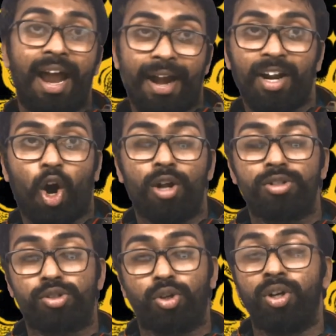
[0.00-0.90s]
and
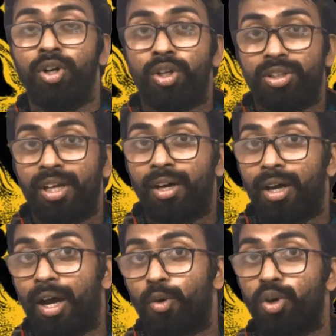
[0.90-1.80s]
also
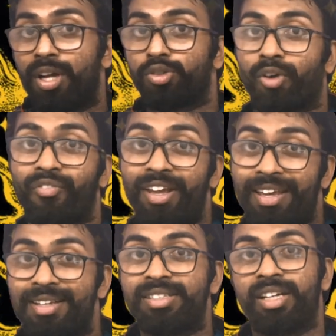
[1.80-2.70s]
the rulers of
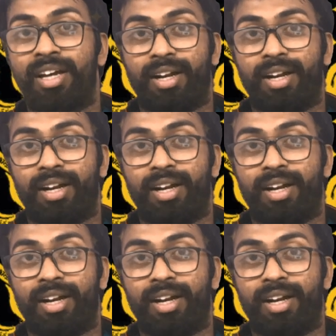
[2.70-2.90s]
each